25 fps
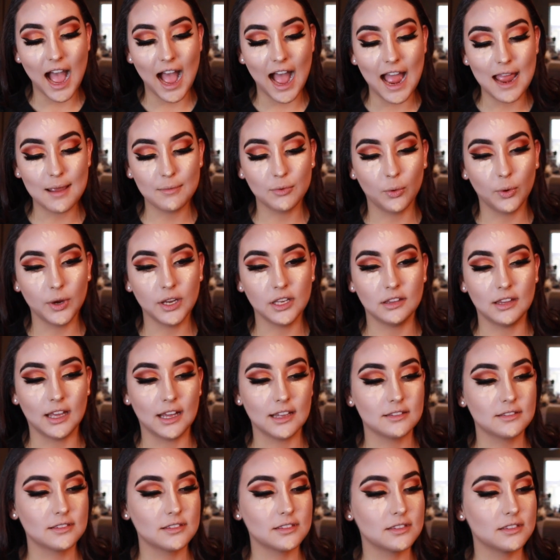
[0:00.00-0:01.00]

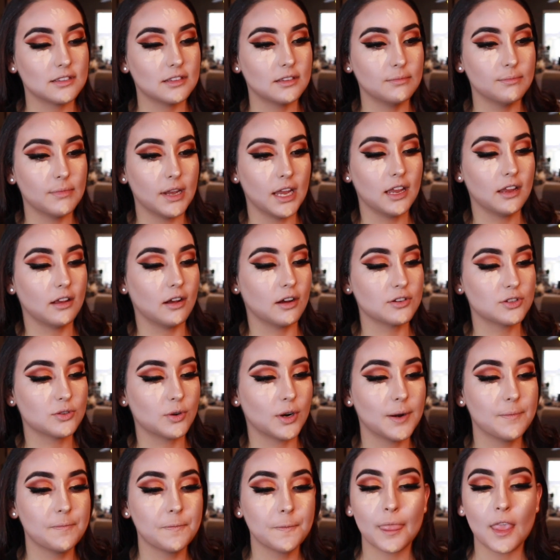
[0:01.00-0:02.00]
That's my
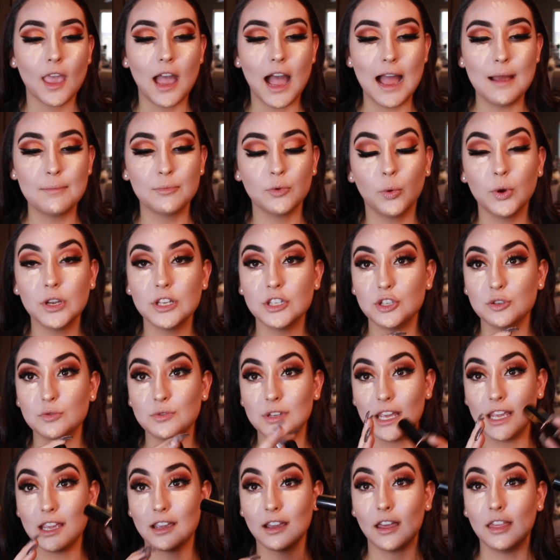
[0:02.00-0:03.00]
contour. I'm going to
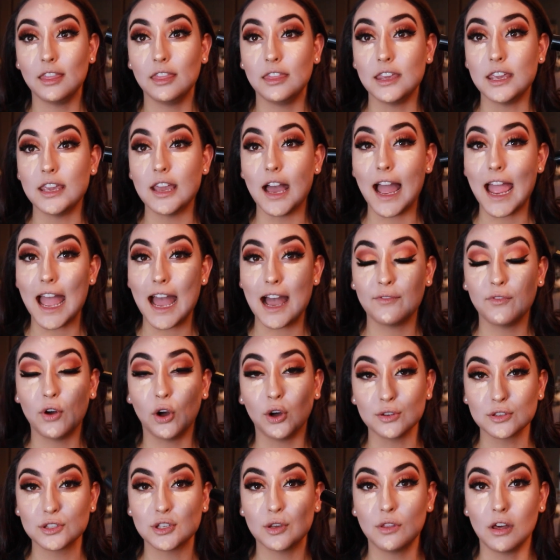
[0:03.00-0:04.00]
take I have
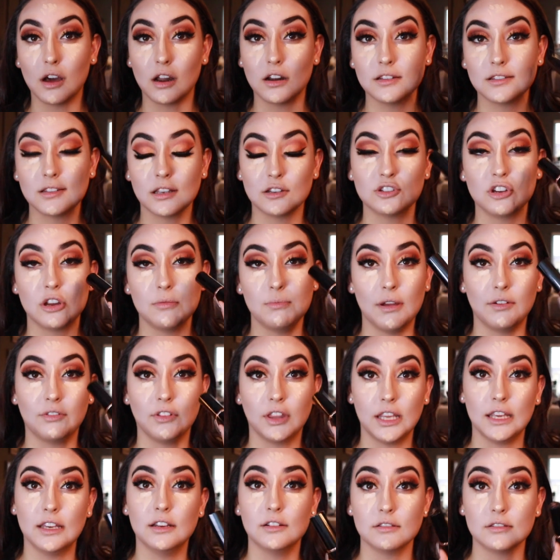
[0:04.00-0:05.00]
also the Anastasia
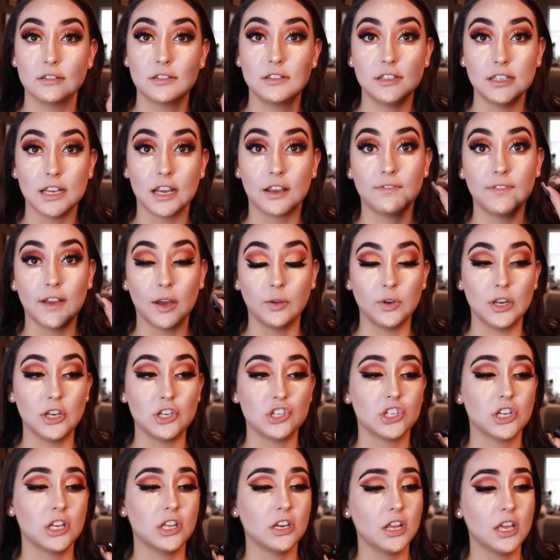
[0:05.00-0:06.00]
Beverly Hills Stick
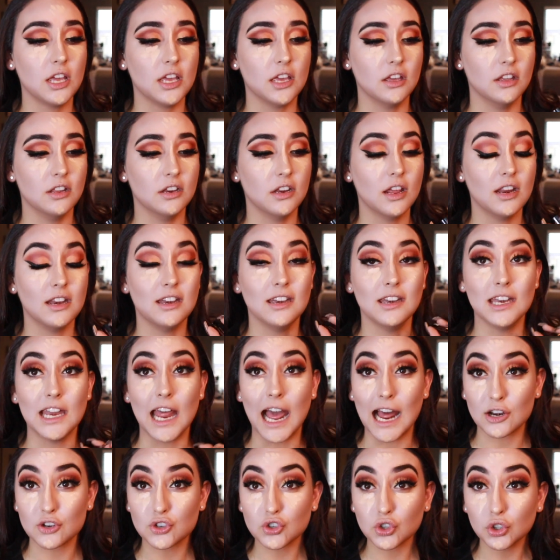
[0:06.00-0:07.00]
Foundation in
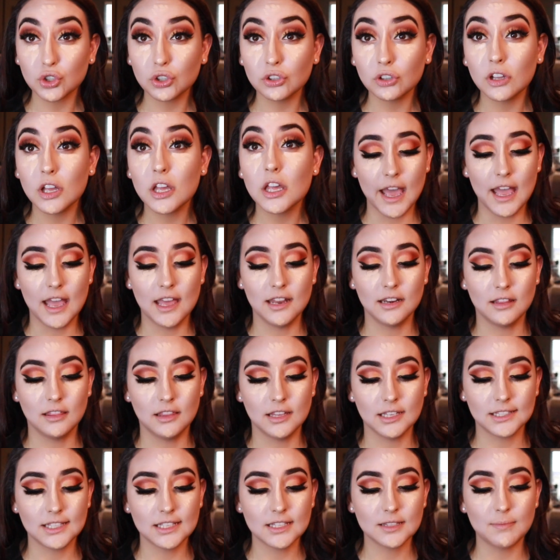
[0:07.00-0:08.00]
Natural, and
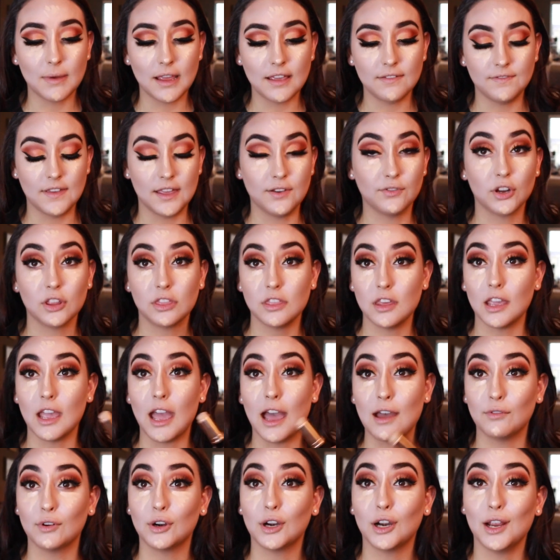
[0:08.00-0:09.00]
this is my favorite thing
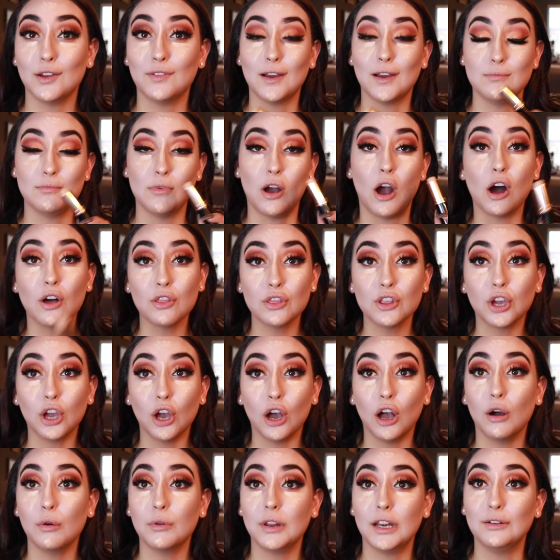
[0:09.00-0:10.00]
ever I'm on the
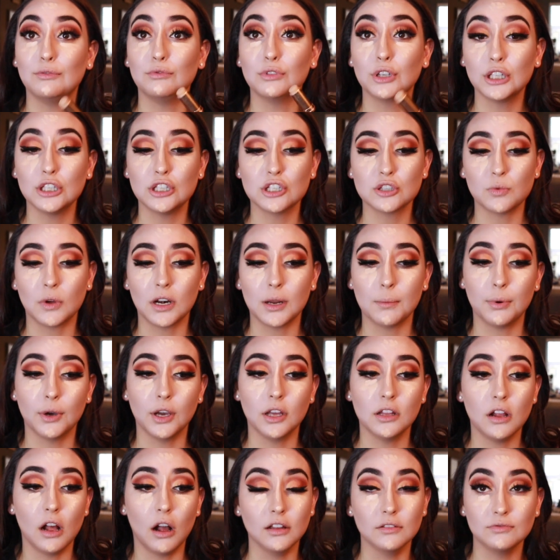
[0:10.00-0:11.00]
go and I really just want to
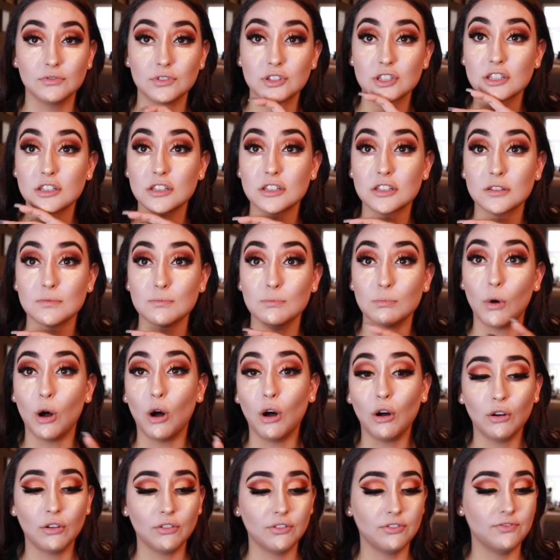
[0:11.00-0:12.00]
put a
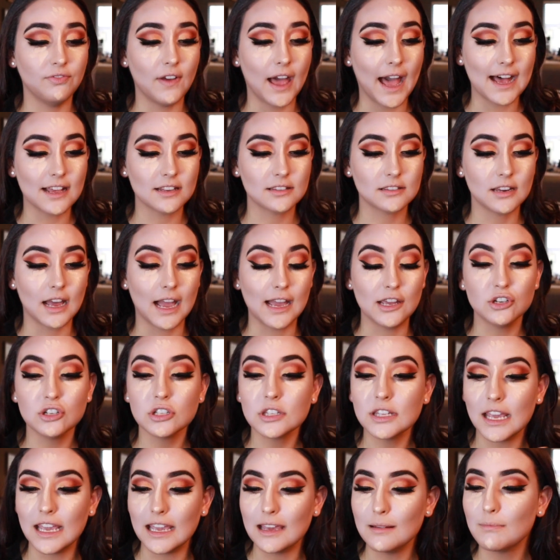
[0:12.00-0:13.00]
small, fast, I
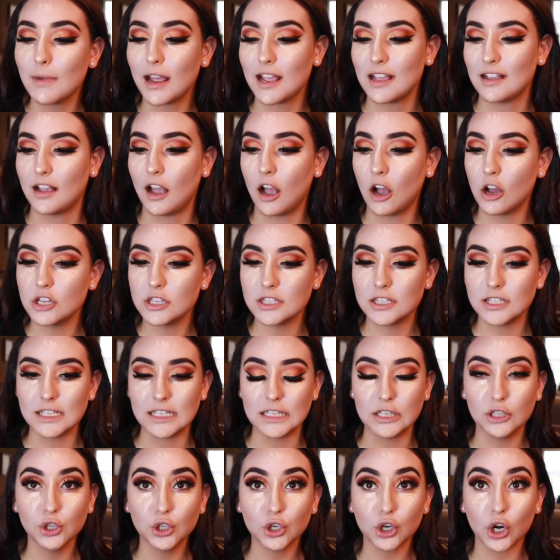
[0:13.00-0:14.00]
just hit my
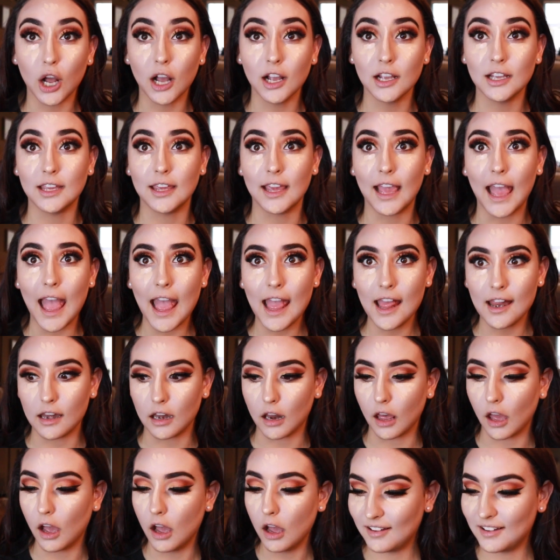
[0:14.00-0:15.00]
concealer
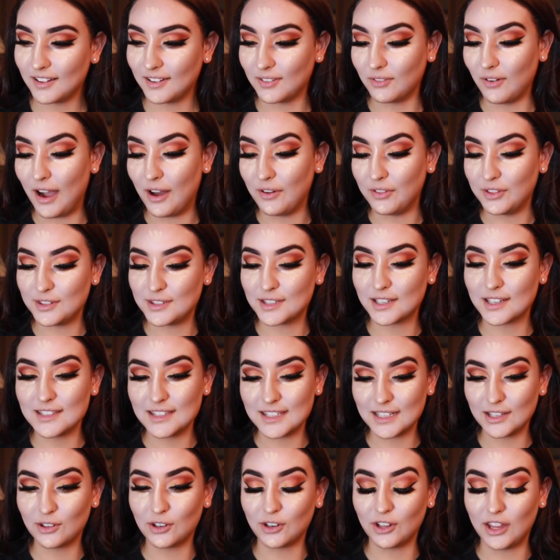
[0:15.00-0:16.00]
again. Wow, this
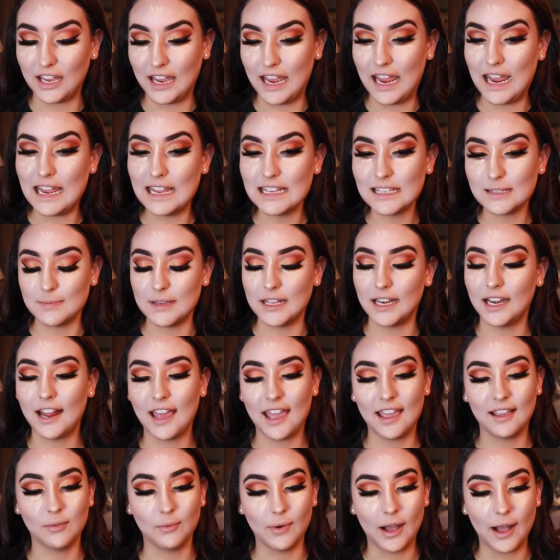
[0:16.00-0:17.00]
concealer like hates me
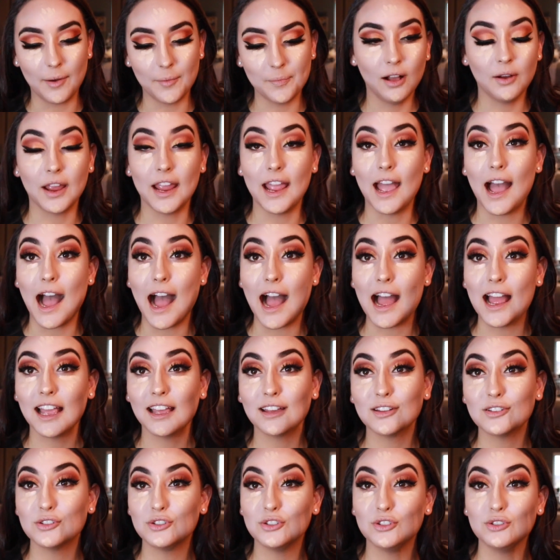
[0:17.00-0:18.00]
today. Wow. Okay,
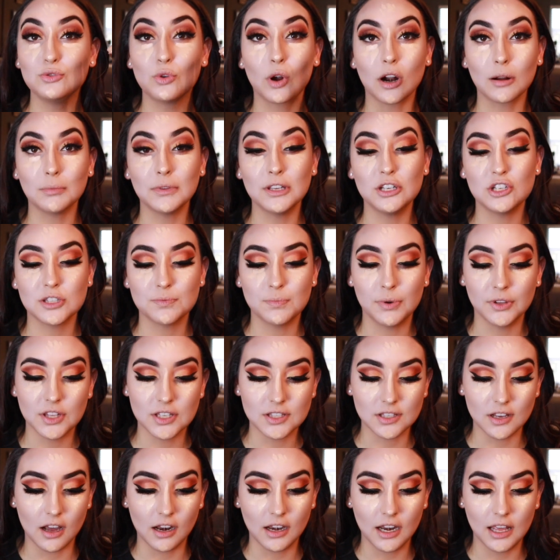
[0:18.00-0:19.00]
I normally just put
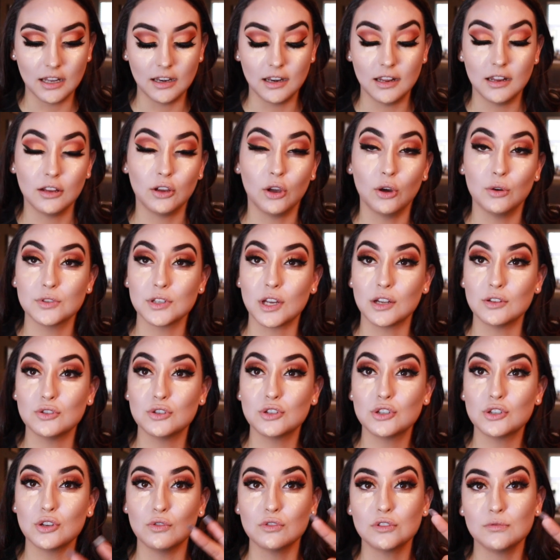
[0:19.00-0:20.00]
this on and it goes on
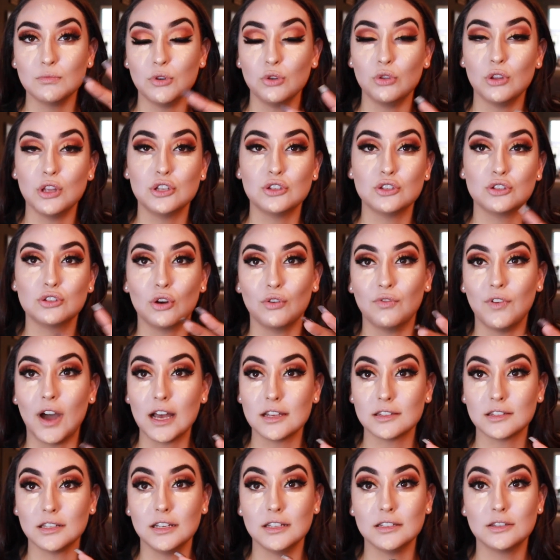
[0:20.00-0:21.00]
so smooth, it's so
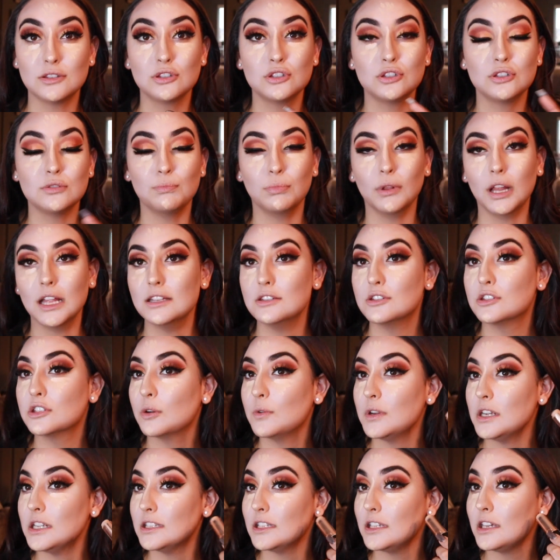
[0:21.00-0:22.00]
fast, and it blends
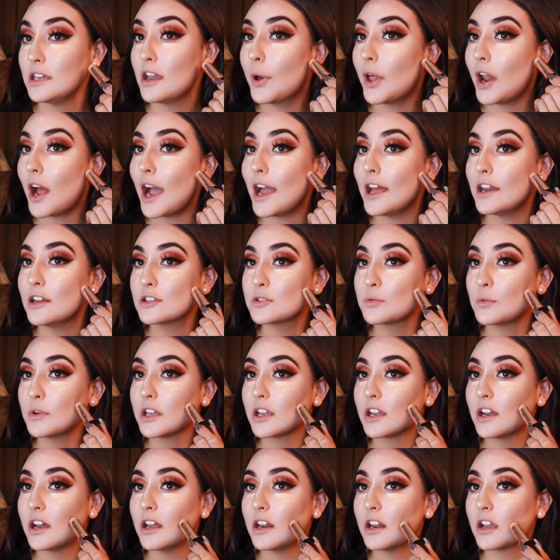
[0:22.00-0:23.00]
so easy, but I just want
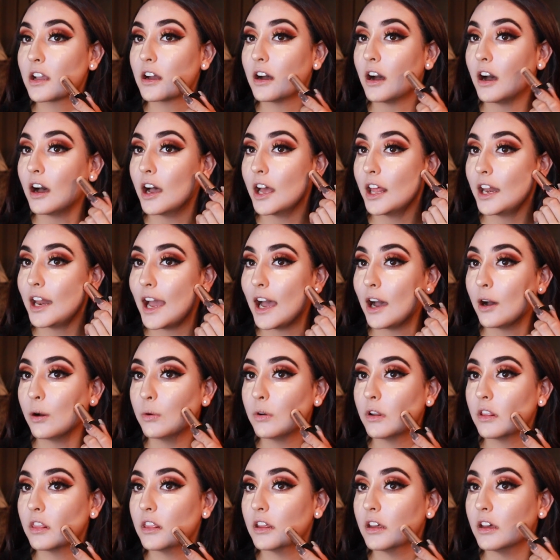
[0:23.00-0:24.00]
to kind of cut
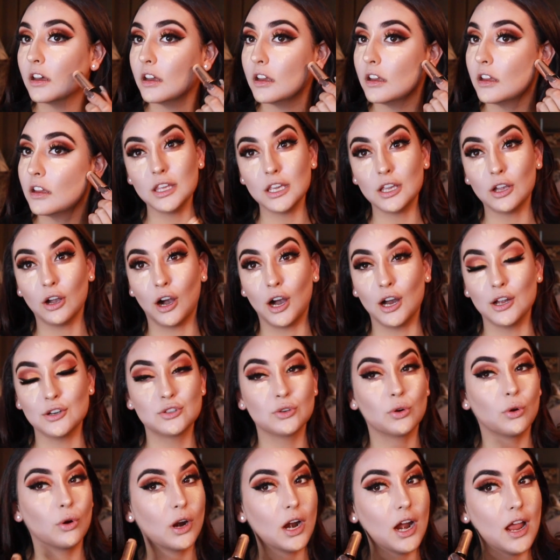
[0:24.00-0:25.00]
out the
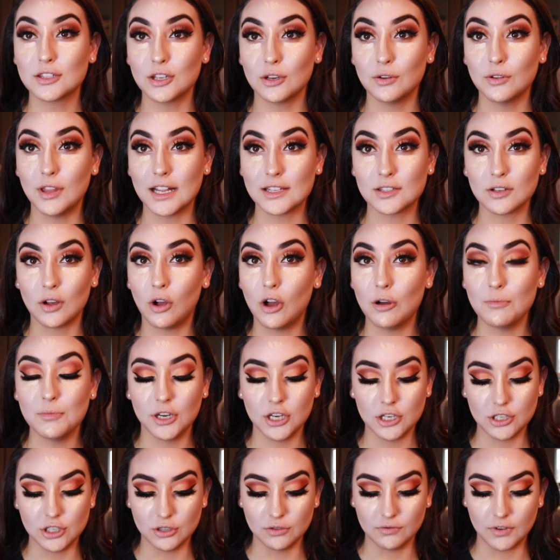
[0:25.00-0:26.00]
contour, so that's all I'm
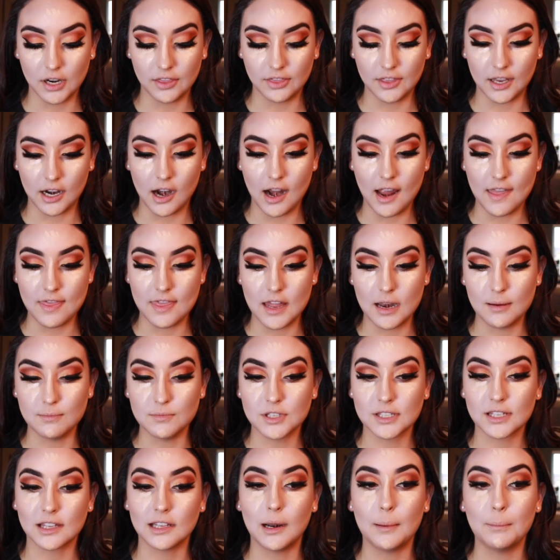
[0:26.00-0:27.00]
going to do right there, and then I'm
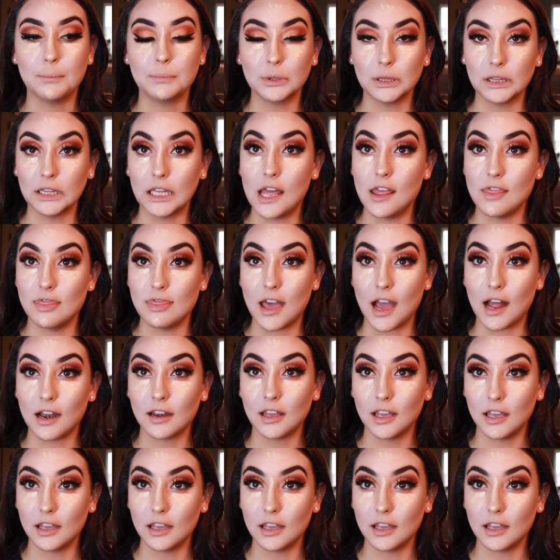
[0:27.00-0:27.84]
just going to blend that